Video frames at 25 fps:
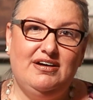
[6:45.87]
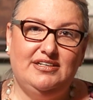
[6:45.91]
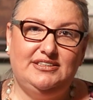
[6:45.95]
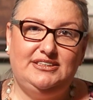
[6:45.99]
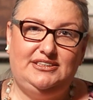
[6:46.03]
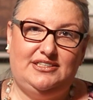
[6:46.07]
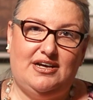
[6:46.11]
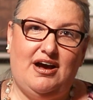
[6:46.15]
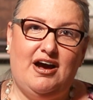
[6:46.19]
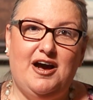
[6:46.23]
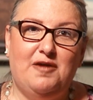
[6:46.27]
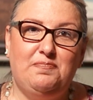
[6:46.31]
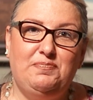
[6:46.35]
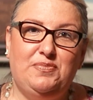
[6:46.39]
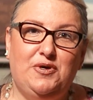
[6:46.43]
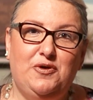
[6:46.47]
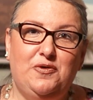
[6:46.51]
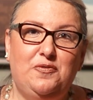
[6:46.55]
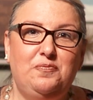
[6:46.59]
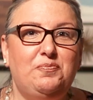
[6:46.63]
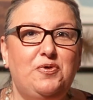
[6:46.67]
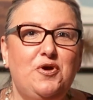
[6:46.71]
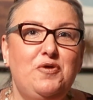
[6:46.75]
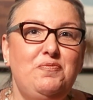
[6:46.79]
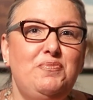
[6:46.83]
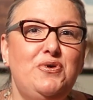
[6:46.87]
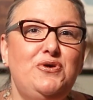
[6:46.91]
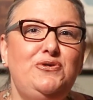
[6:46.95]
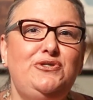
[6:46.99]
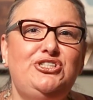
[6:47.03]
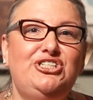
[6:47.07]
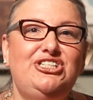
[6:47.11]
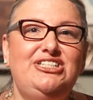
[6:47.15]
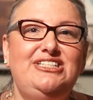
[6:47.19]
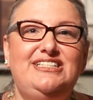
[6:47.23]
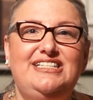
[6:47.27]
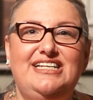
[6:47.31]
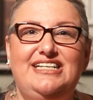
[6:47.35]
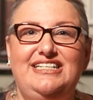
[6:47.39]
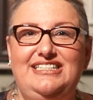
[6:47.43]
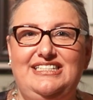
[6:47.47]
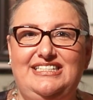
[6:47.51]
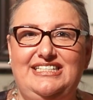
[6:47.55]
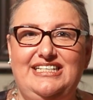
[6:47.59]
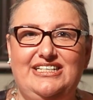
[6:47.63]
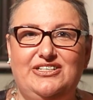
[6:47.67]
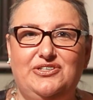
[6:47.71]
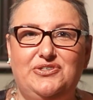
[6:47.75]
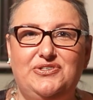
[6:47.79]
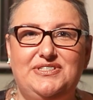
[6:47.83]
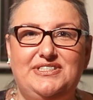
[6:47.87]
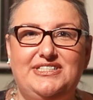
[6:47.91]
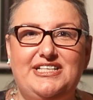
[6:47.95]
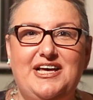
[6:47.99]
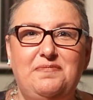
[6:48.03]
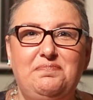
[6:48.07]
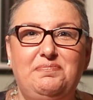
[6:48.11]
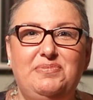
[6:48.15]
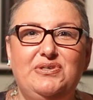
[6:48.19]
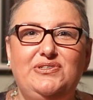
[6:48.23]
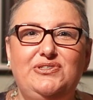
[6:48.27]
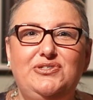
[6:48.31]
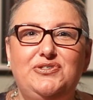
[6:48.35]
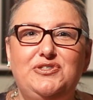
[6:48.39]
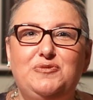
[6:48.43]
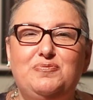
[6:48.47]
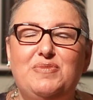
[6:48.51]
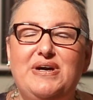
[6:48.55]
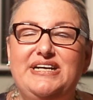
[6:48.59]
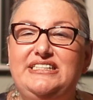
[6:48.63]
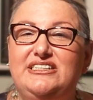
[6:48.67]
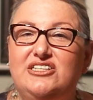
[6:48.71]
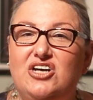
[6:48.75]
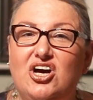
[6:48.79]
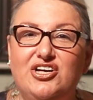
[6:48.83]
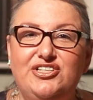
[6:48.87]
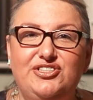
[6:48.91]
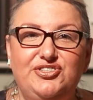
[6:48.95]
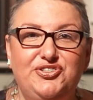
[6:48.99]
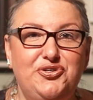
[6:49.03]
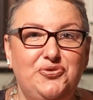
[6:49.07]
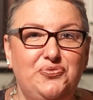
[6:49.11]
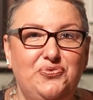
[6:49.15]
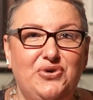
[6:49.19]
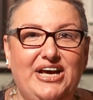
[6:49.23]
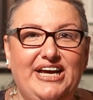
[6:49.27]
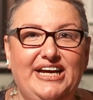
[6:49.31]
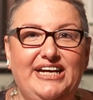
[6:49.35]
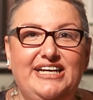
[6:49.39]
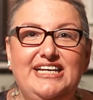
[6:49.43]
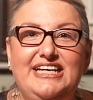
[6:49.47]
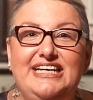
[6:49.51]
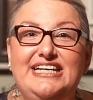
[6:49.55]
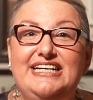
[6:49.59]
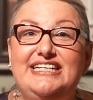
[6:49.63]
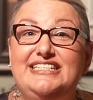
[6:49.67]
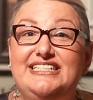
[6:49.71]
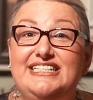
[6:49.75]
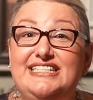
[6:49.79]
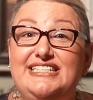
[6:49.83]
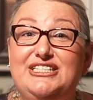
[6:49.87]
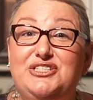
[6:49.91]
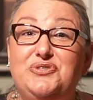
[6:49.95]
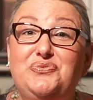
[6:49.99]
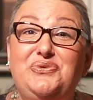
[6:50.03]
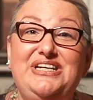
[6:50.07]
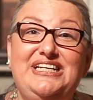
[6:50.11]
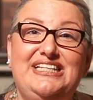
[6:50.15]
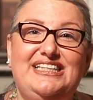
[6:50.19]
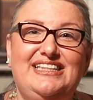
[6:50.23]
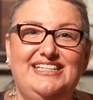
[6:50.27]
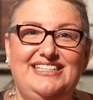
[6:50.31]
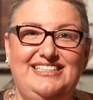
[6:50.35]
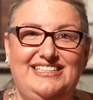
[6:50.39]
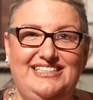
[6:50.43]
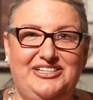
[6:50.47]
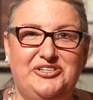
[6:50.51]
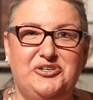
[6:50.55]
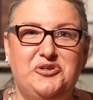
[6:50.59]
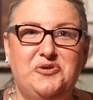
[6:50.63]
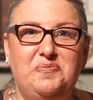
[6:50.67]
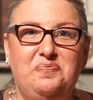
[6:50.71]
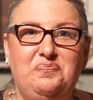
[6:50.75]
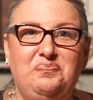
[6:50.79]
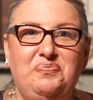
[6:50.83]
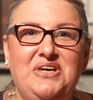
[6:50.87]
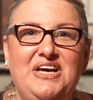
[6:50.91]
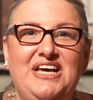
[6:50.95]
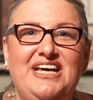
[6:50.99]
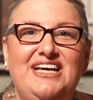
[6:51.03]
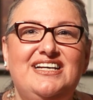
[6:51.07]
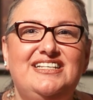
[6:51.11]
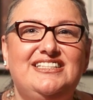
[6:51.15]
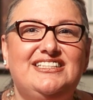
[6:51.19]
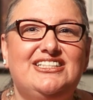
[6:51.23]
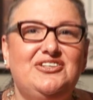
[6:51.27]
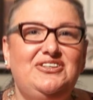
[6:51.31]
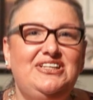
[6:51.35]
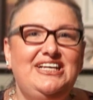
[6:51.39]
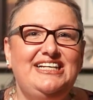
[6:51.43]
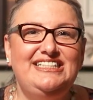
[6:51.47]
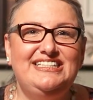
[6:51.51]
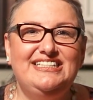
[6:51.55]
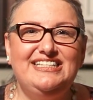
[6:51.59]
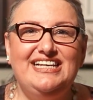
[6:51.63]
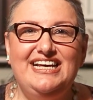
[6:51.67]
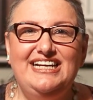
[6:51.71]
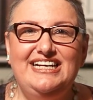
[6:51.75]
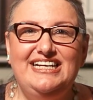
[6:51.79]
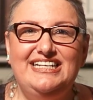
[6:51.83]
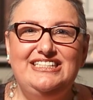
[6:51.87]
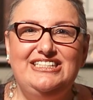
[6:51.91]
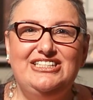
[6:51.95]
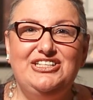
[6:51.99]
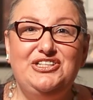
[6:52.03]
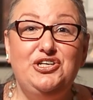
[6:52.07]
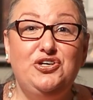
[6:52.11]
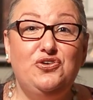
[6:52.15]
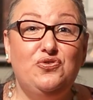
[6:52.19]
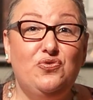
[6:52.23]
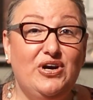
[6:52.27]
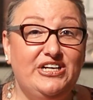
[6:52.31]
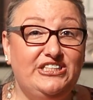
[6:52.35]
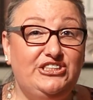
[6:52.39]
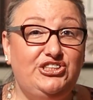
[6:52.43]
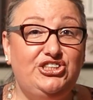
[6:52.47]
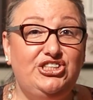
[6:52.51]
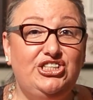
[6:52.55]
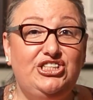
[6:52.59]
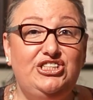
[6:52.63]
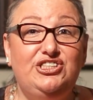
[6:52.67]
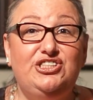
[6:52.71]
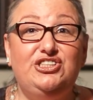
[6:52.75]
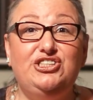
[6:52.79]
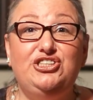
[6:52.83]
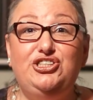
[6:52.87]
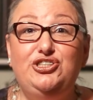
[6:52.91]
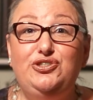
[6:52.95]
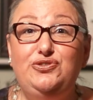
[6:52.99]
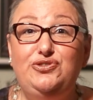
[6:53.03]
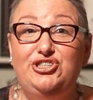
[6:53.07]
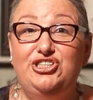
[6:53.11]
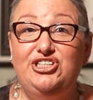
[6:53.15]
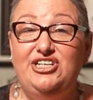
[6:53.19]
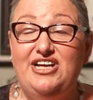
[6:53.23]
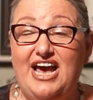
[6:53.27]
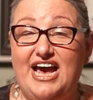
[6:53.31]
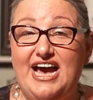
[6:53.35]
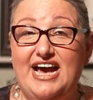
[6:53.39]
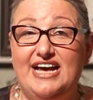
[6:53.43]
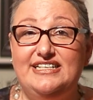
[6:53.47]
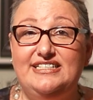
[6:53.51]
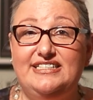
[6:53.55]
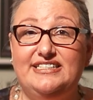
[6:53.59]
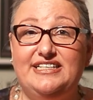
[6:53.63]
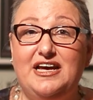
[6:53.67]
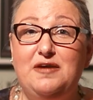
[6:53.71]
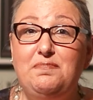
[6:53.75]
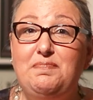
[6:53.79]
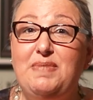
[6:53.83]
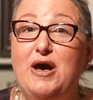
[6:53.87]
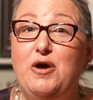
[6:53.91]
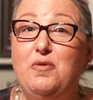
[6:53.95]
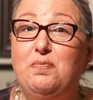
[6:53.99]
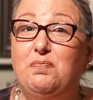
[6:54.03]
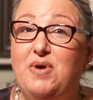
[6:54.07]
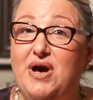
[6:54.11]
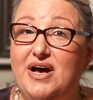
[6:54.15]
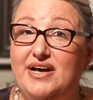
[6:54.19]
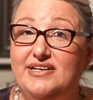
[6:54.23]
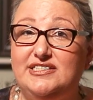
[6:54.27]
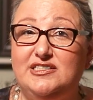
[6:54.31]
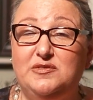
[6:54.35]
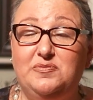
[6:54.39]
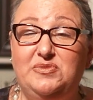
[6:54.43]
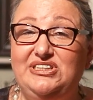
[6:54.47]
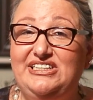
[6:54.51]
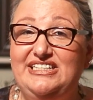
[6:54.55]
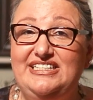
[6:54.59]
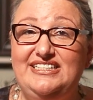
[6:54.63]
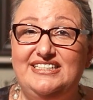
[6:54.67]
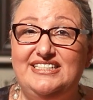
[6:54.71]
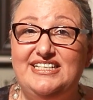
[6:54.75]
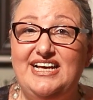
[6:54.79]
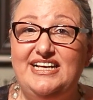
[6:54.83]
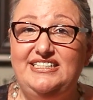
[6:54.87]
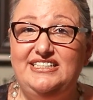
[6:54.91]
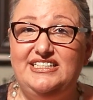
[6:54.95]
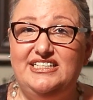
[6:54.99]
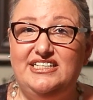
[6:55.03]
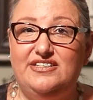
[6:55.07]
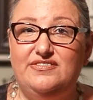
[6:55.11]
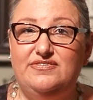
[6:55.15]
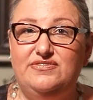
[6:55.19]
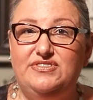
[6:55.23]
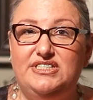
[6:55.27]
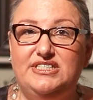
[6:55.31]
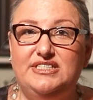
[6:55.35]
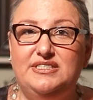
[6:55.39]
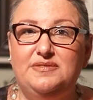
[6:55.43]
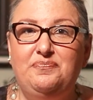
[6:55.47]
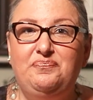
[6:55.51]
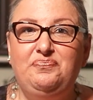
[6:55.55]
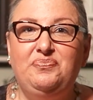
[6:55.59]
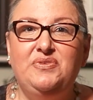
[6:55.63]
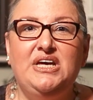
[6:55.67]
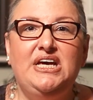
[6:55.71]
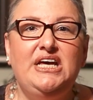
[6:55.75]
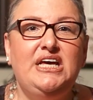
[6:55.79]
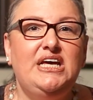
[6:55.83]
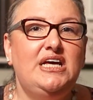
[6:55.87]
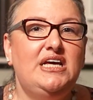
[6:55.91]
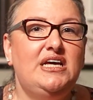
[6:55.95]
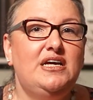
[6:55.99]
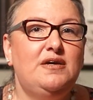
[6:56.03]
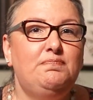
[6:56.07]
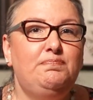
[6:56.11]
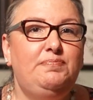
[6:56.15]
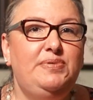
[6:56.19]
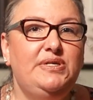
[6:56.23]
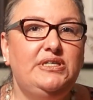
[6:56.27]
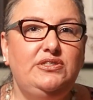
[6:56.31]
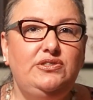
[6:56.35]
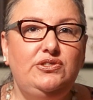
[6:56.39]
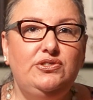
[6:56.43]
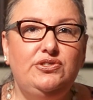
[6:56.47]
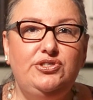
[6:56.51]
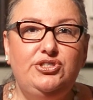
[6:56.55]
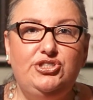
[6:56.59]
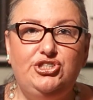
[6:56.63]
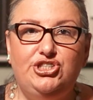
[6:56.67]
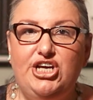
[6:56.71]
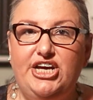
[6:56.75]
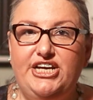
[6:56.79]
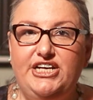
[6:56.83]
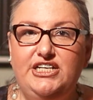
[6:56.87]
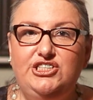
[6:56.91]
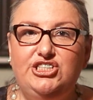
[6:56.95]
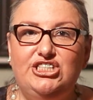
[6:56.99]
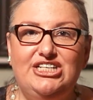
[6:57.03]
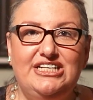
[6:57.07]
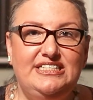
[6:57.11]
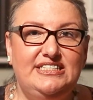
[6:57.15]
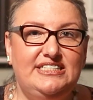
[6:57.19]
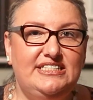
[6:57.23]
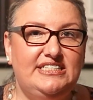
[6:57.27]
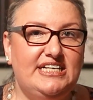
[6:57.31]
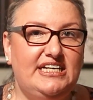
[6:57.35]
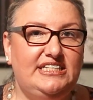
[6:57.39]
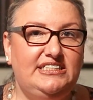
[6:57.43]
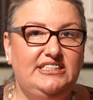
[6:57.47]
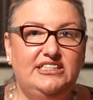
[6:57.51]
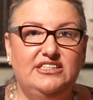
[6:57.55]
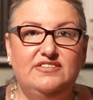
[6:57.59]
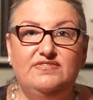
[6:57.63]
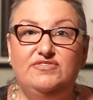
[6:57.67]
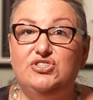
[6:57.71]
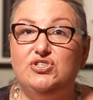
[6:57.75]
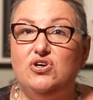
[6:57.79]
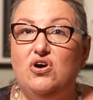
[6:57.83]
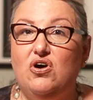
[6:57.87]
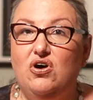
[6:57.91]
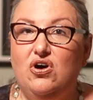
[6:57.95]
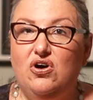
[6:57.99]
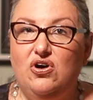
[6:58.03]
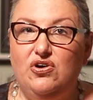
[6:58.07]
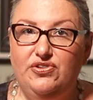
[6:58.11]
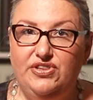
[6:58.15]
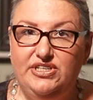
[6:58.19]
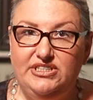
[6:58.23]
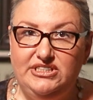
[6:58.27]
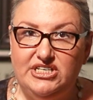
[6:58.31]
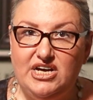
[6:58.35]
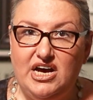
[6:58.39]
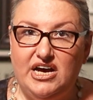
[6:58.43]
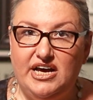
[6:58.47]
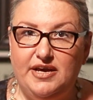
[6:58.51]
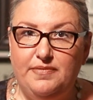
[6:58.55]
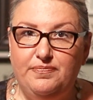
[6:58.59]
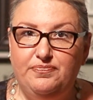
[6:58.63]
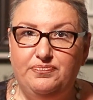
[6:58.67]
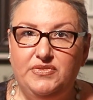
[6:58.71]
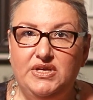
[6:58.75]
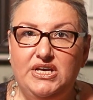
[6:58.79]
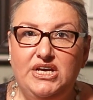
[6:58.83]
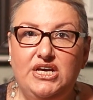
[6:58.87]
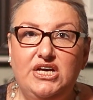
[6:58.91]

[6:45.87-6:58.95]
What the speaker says: on top, promotions and deals that builders might toss your way to sweeten the deal. So let's get into the questions you should ask about possible incentives. Builders change incentives all the time.